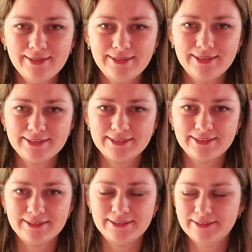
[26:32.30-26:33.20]

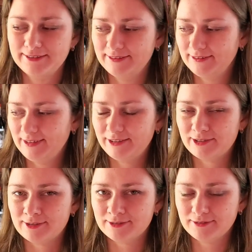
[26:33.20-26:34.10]
another
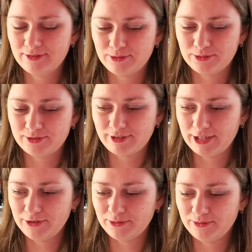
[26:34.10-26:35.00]
error to
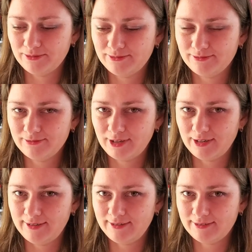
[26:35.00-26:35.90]
try to
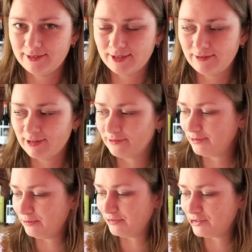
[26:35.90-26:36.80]
hide and cover
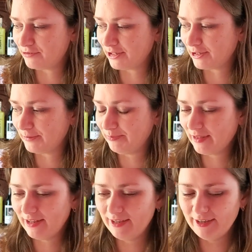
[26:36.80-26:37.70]
my Vyshyvanka.
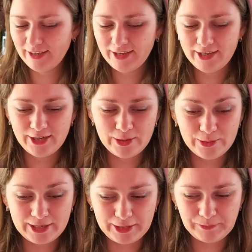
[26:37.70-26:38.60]

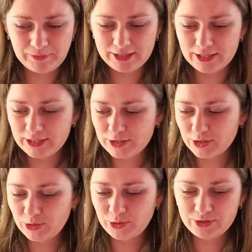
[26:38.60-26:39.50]
Okay,
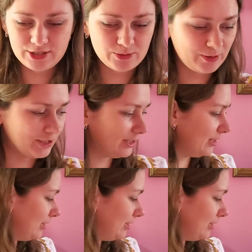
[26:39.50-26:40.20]
so this one